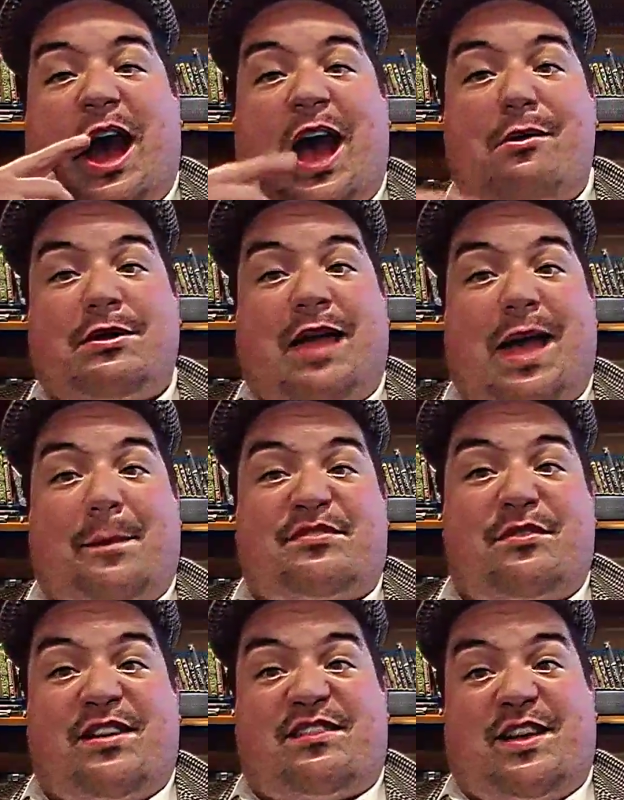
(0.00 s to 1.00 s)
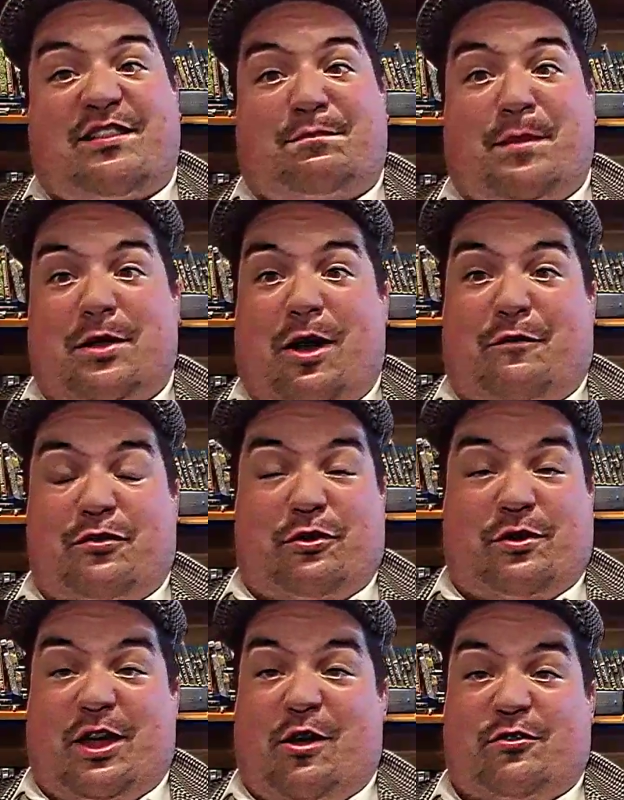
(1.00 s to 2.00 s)
I would absolutely see a spin-off with
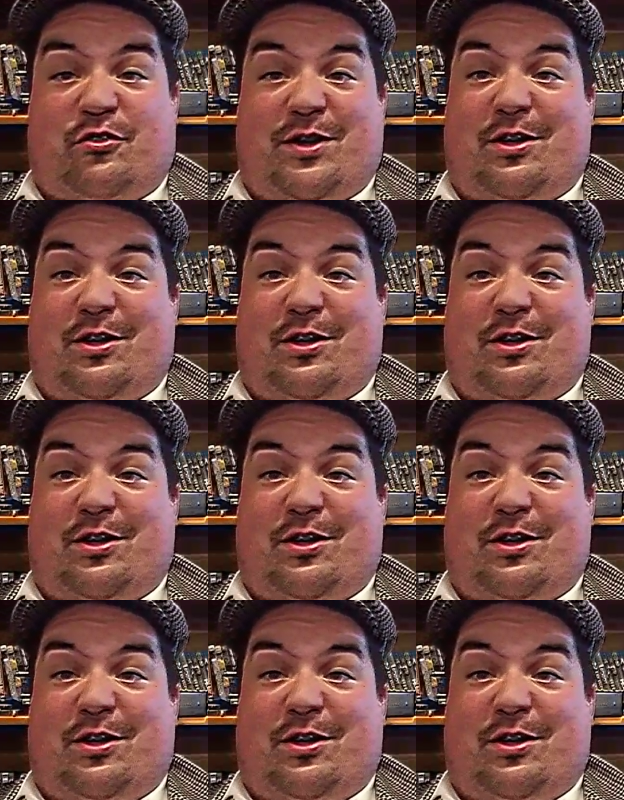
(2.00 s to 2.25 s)
her character